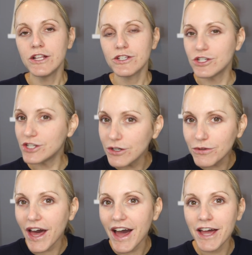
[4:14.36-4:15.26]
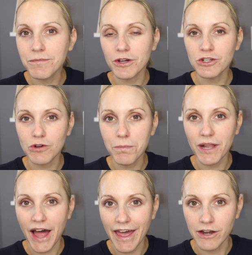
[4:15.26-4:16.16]
To do that, I'm going to
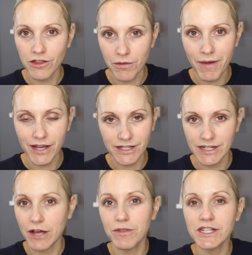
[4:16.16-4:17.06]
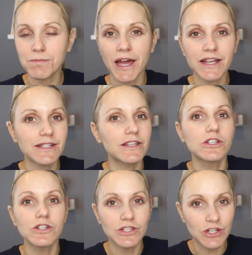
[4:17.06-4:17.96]
apply another mask. Now this mask
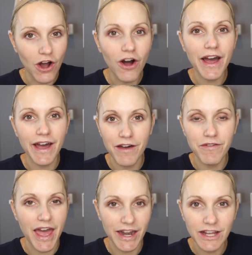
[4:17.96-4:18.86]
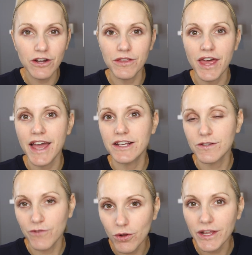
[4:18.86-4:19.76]
does not have any other
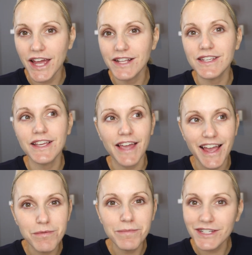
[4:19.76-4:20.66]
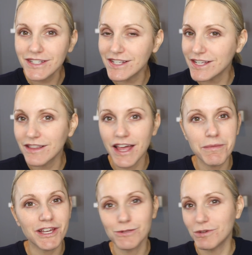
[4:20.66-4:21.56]
exfoliating capabilities in there
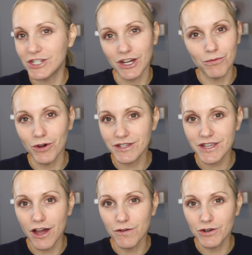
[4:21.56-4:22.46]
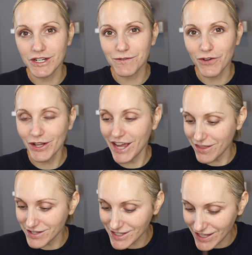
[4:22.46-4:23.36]
because we don't want to over
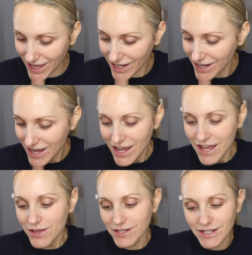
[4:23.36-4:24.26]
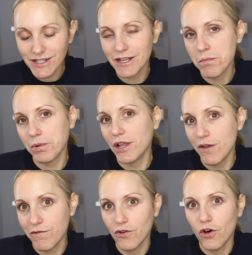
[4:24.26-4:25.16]
exfoliate the skin. This is
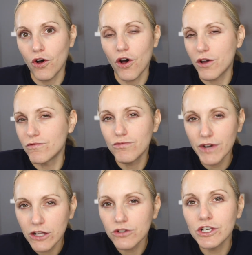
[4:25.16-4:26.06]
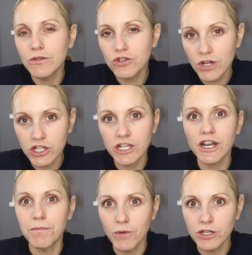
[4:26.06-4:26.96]
simply for real nutrition
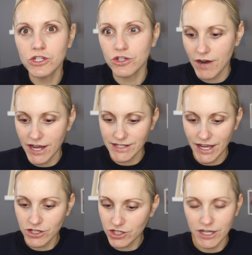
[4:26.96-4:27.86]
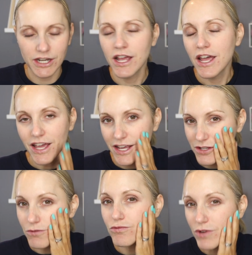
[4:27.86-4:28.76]
and moisturization.
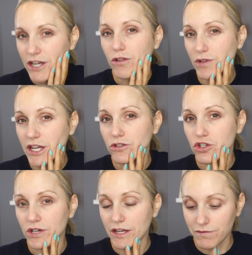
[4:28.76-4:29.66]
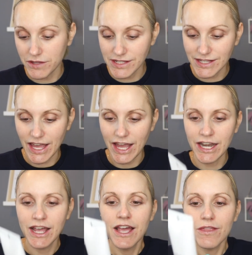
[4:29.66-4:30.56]
It's a real, real treat for the
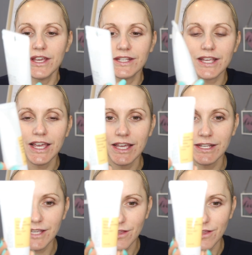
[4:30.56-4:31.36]
skin. This is